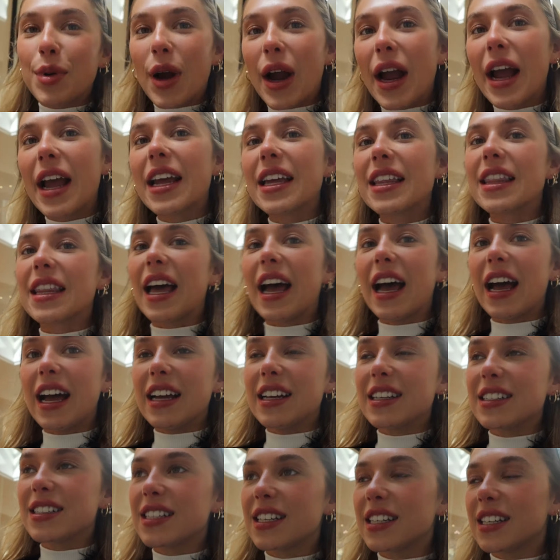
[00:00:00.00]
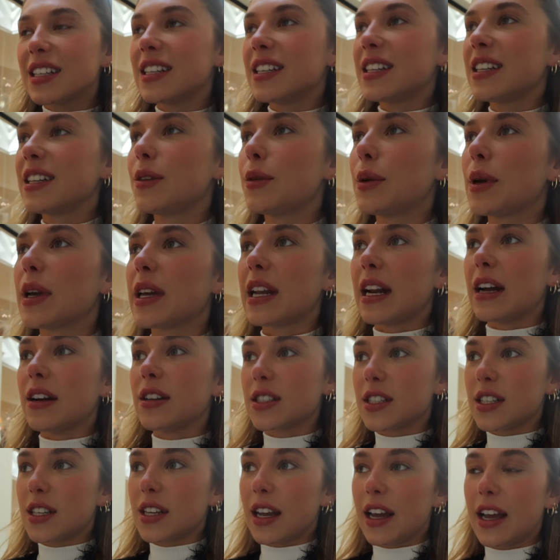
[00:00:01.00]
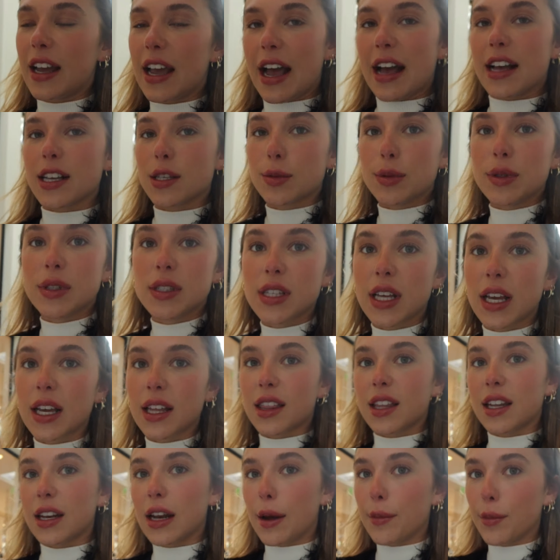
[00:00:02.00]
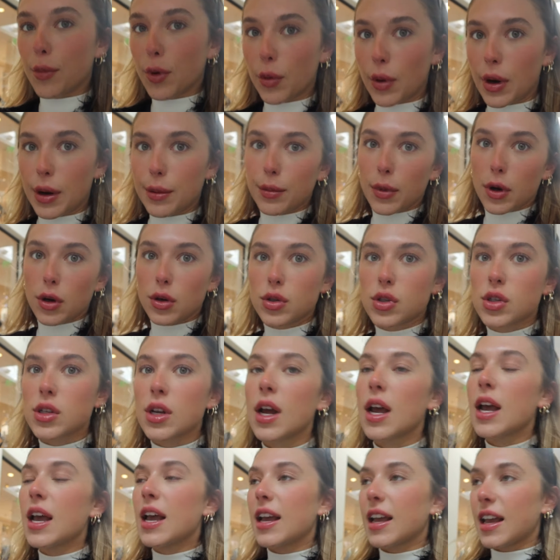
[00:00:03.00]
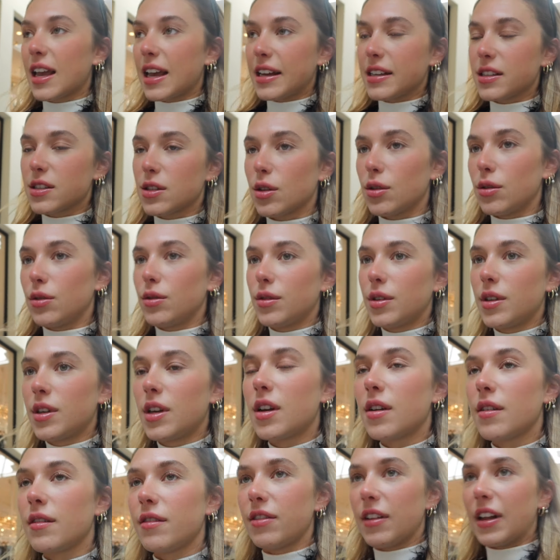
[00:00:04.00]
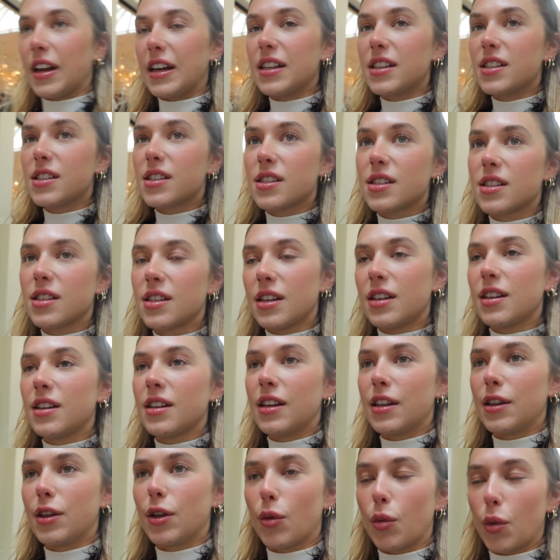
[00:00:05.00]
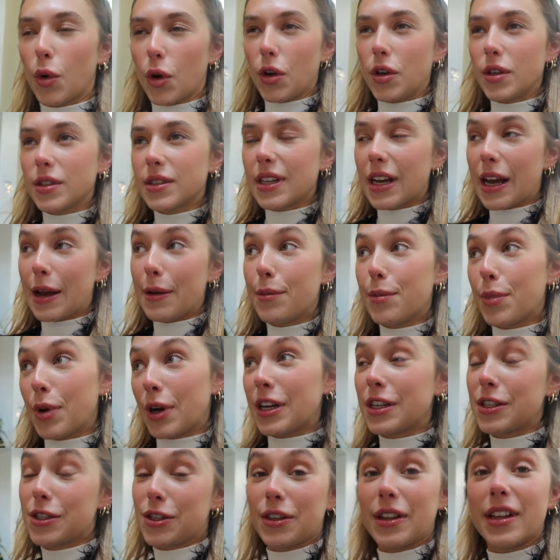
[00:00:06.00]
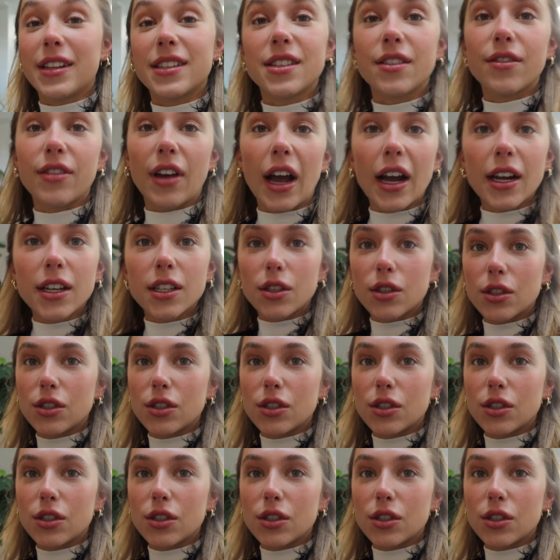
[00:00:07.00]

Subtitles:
Praying that we get out today. Aspen's like the number one most canceled flights in the world. I'm pretty sure that's a fact.